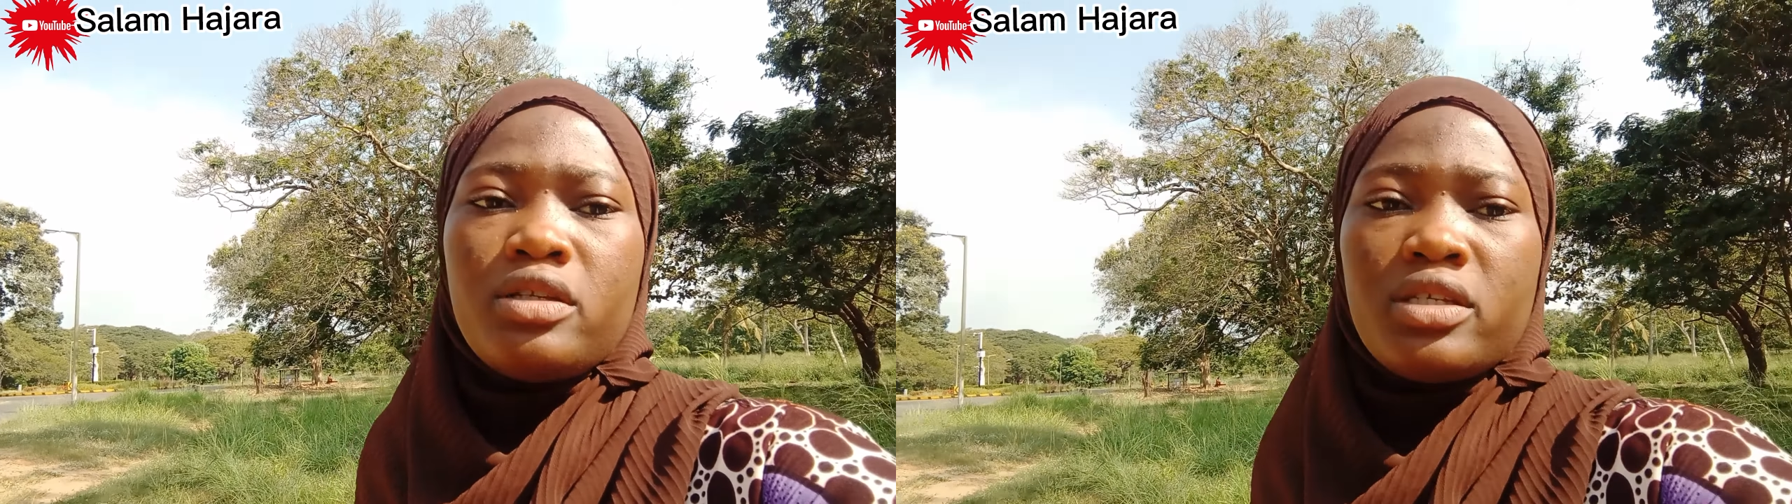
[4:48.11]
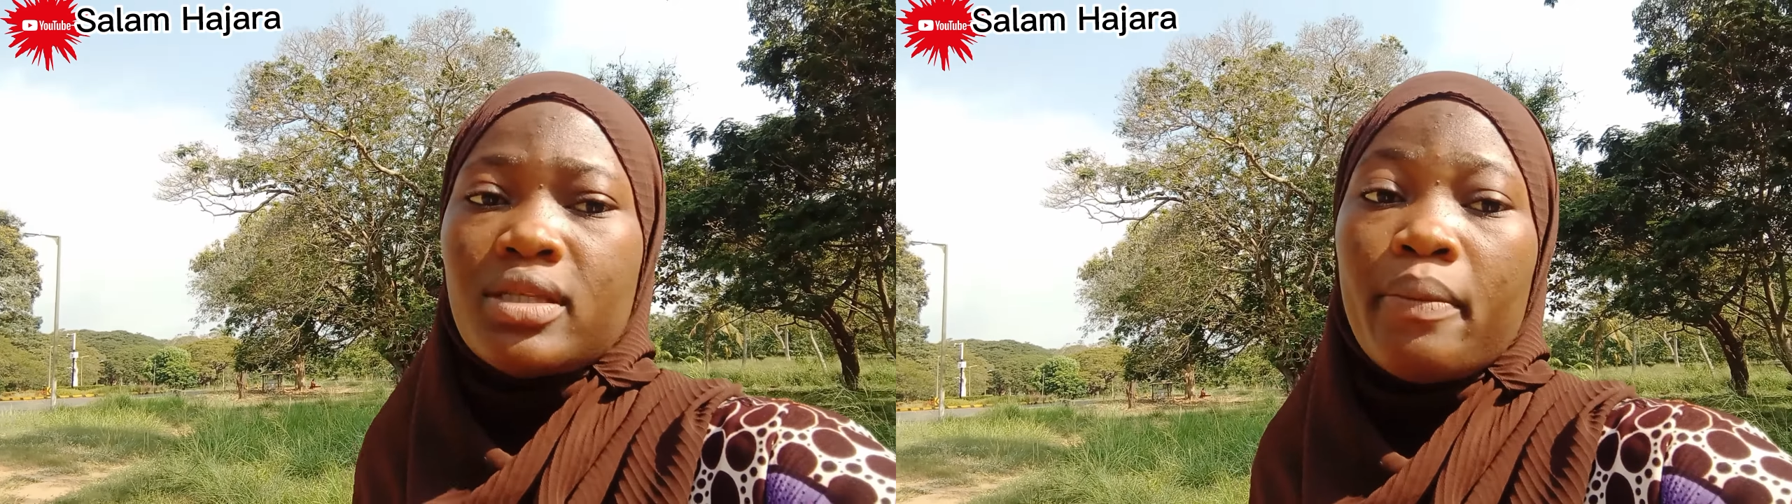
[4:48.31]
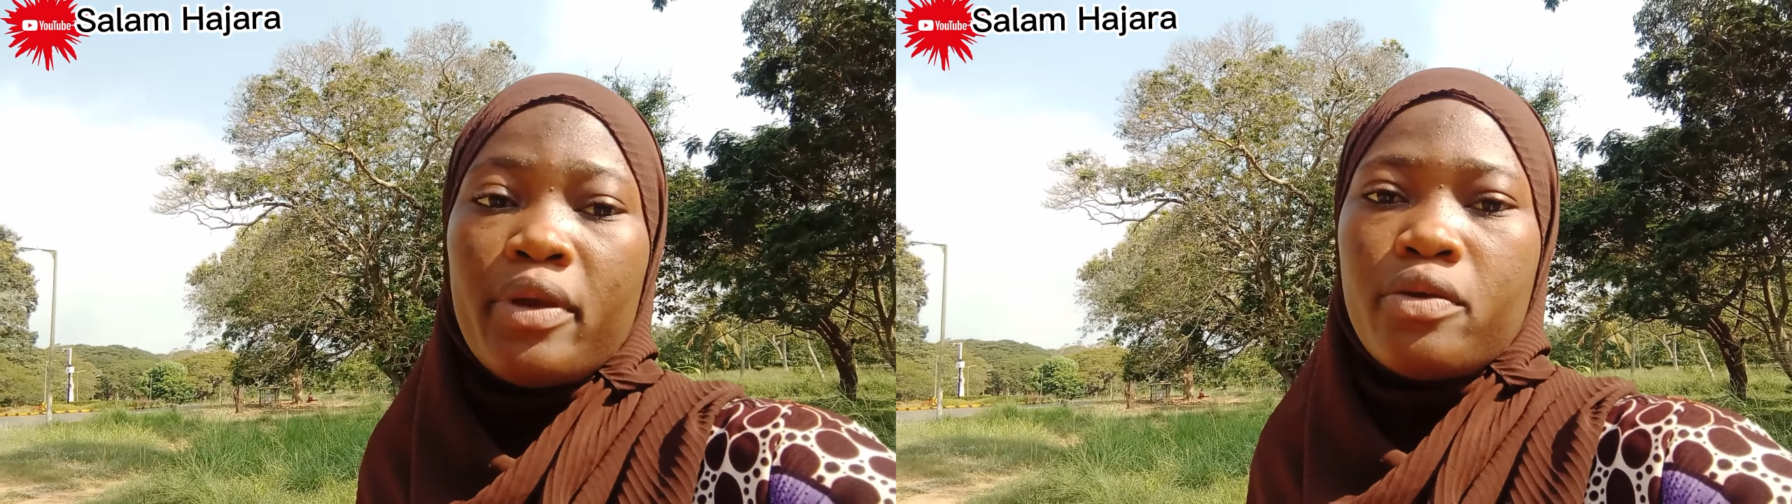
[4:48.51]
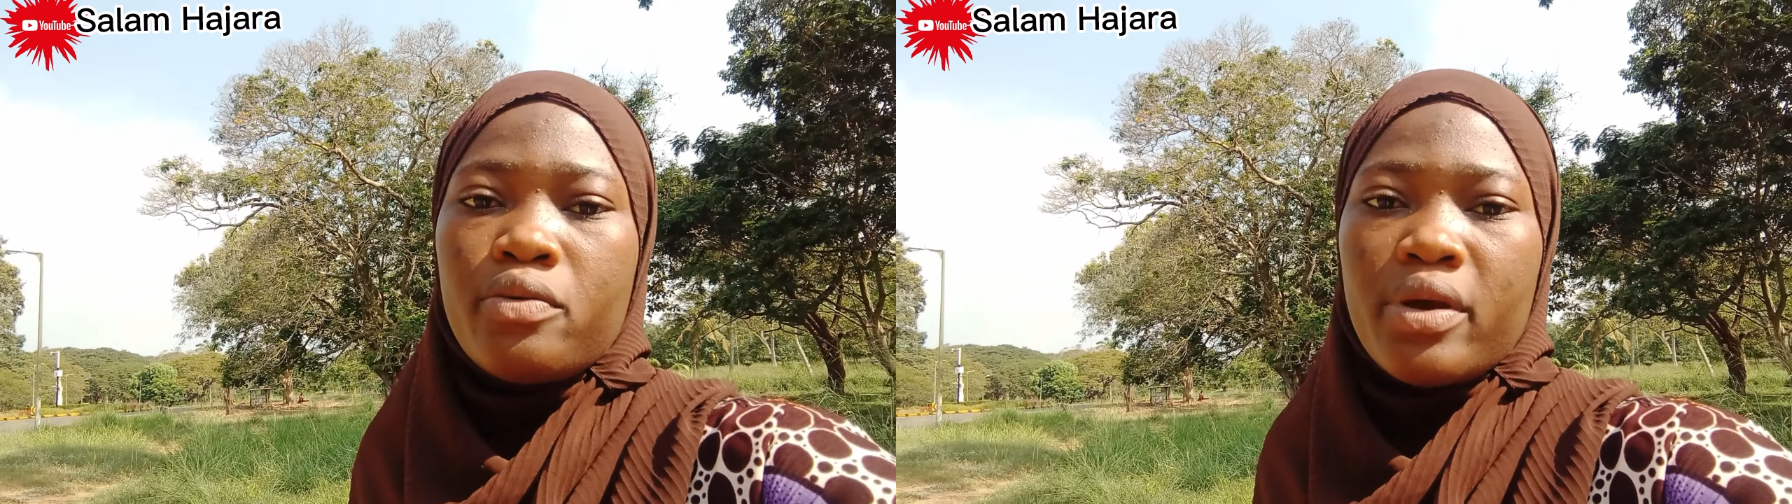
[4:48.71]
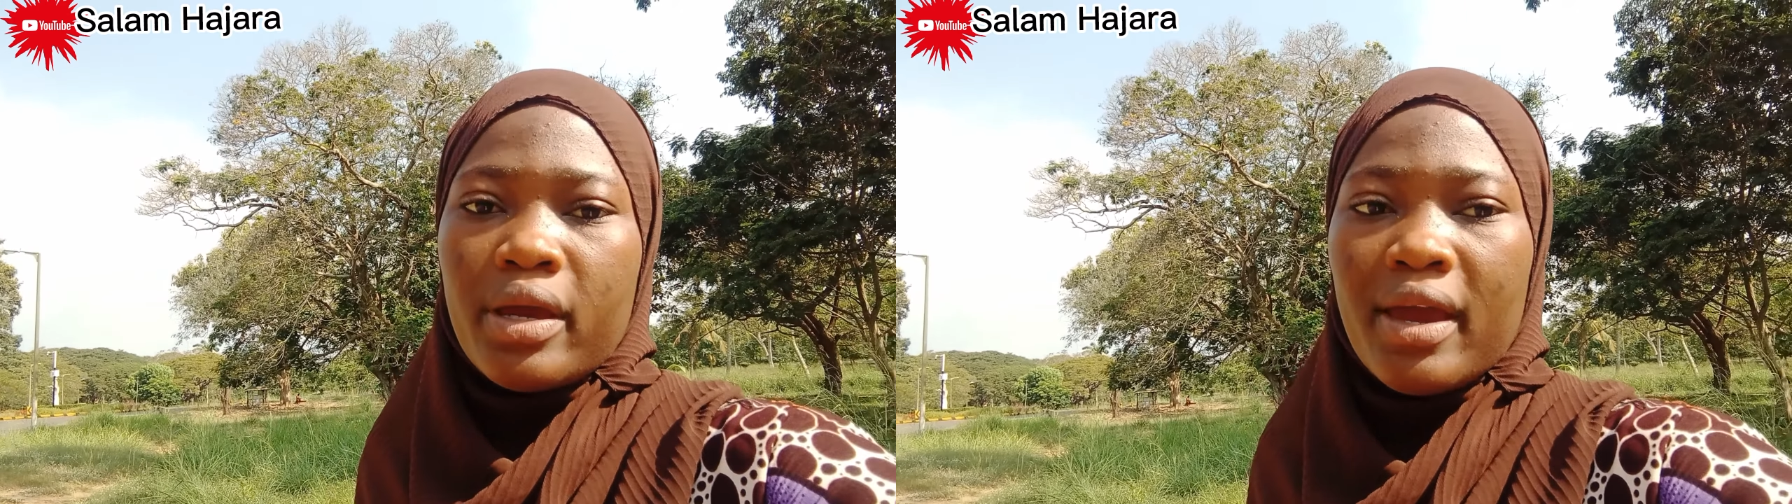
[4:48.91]
disturbing
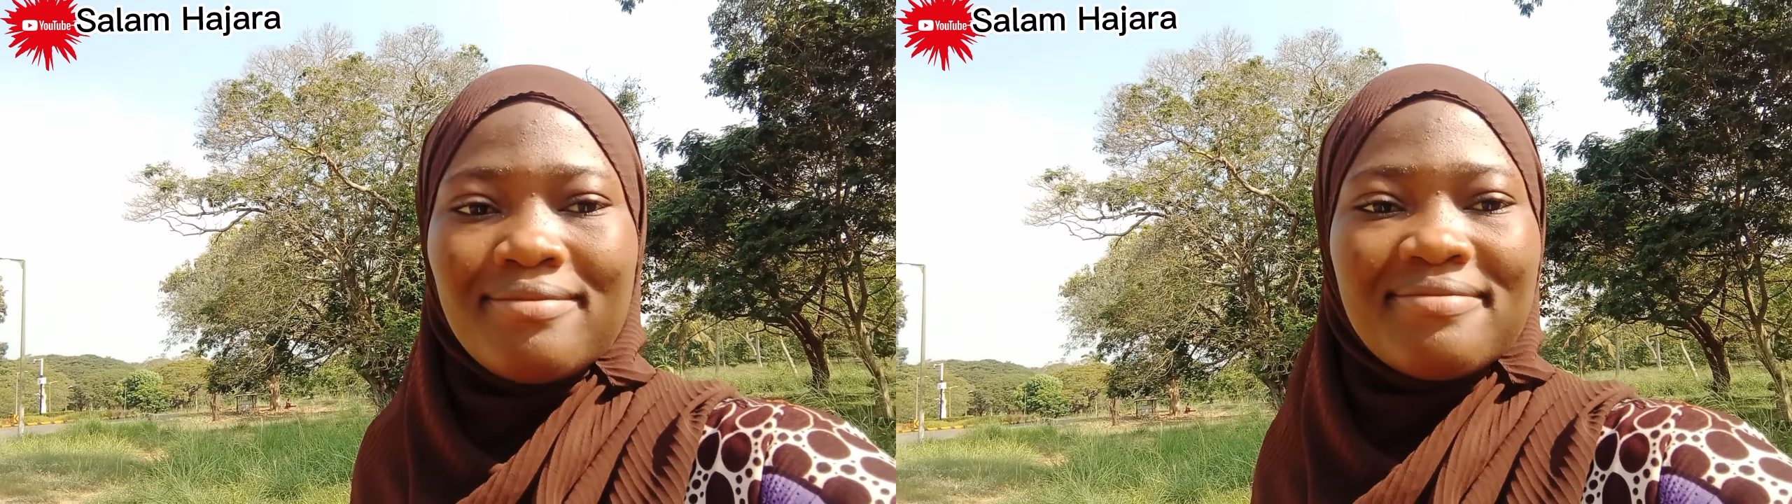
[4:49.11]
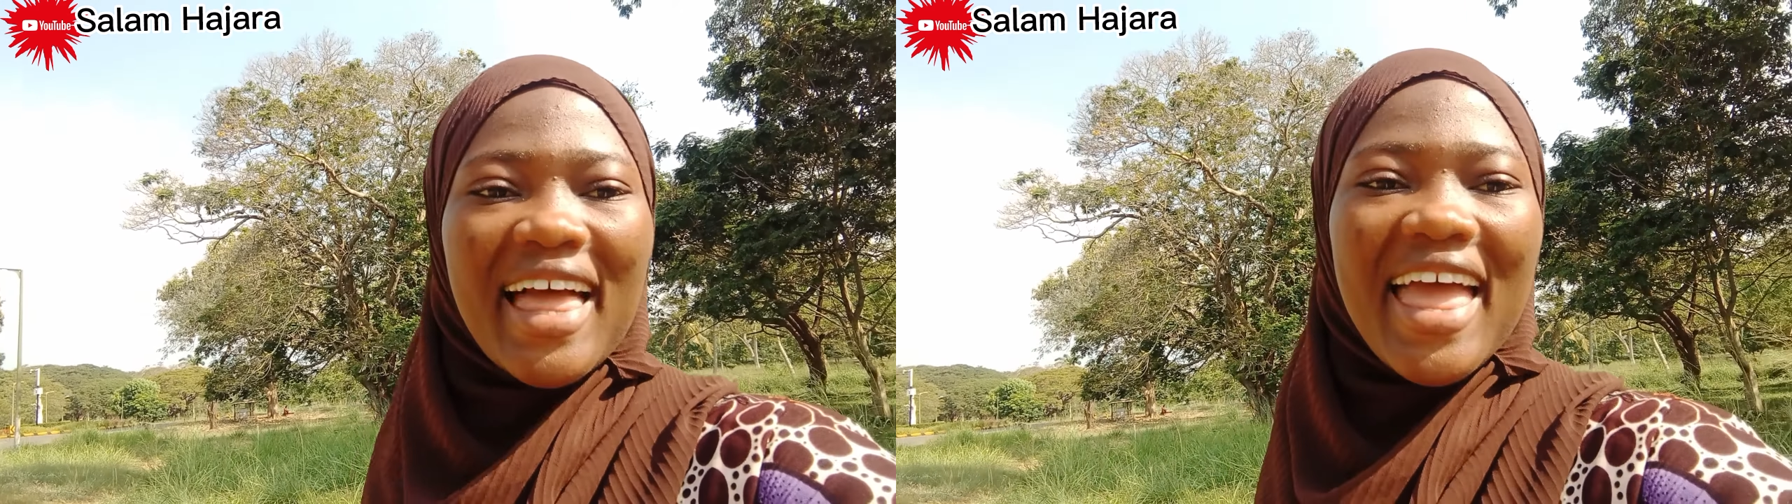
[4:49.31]
you again,